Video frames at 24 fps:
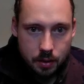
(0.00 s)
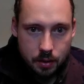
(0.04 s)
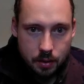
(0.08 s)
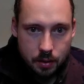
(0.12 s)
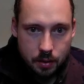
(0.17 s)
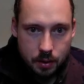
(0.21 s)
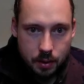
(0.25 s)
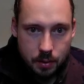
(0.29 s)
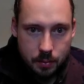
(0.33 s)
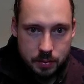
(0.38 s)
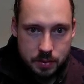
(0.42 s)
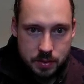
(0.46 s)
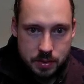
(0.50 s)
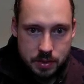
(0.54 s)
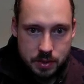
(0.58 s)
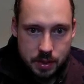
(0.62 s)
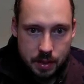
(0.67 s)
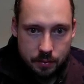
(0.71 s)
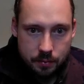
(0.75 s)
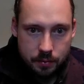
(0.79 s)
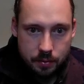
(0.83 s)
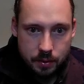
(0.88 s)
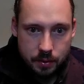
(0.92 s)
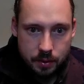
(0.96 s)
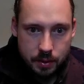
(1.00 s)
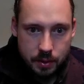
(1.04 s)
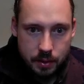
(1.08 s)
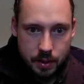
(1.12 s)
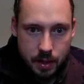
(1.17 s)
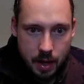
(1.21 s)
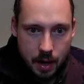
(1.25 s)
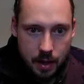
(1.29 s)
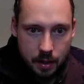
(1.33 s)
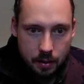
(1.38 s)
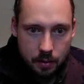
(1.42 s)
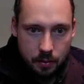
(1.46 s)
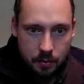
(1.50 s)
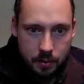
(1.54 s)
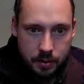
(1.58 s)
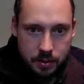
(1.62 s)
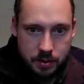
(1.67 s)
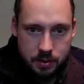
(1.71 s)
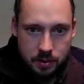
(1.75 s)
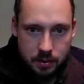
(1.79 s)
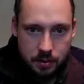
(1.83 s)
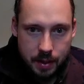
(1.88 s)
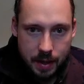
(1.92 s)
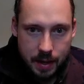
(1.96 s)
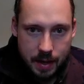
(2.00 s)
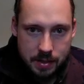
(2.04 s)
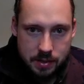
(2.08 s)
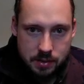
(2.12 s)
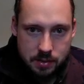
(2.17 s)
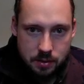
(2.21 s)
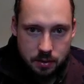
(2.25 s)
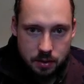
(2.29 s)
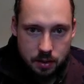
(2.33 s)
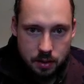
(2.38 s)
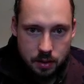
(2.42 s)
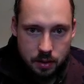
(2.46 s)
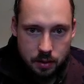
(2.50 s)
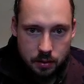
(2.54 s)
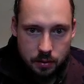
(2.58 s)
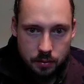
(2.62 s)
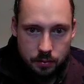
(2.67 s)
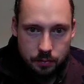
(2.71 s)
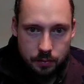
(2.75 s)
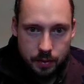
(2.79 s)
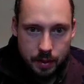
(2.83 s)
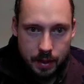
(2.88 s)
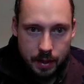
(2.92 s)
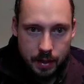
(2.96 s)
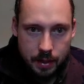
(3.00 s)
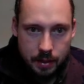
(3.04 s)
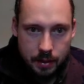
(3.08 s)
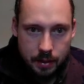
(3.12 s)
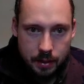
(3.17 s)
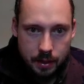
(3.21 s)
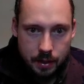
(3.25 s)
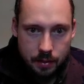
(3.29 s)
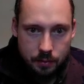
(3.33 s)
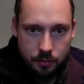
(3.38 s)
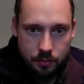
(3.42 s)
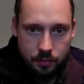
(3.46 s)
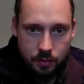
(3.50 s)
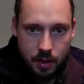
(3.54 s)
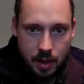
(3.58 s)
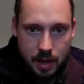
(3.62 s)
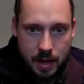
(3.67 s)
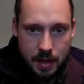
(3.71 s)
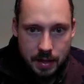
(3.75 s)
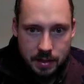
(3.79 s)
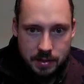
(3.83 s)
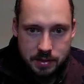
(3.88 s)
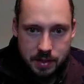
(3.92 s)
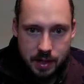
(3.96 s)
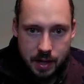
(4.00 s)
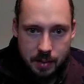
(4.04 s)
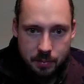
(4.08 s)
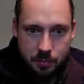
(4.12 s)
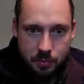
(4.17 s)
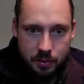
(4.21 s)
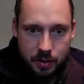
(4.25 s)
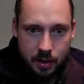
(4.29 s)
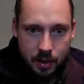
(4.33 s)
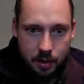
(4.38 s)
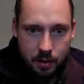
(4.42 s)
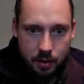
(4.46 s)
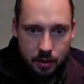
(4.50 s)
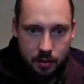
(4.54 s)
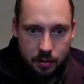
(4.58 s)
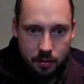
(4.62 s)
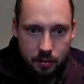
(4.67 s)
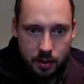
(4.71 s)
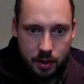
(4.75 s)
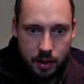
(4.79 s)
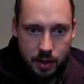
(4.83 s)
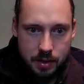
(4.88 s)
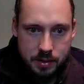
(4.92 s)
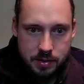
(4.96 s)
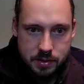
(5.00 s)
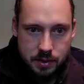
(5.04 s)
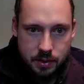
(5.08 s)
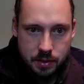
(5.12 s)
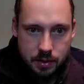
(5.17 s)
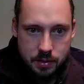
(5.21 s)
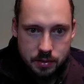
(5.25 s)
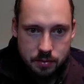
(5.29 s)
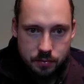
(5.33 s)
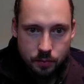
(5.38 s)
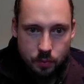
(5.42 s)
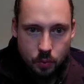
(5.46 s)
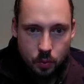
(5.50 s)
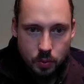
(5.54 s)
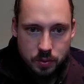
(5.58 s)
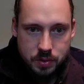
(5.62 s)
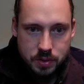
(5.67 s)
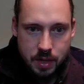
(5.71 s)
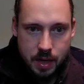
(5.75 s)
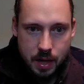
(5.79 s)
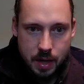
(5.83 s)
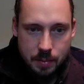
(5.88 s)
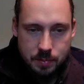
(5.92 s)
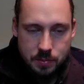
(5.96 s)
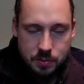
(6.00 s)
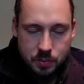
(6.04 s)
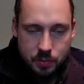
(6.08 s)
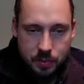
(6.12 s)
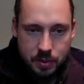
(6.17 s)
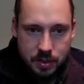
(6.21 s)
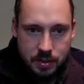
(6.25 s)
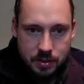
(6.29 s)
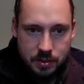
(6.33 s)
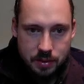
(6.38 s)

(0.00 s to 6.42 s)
That was definitely not going to last long fighting a flying type with Heracross. It is 4 times weak to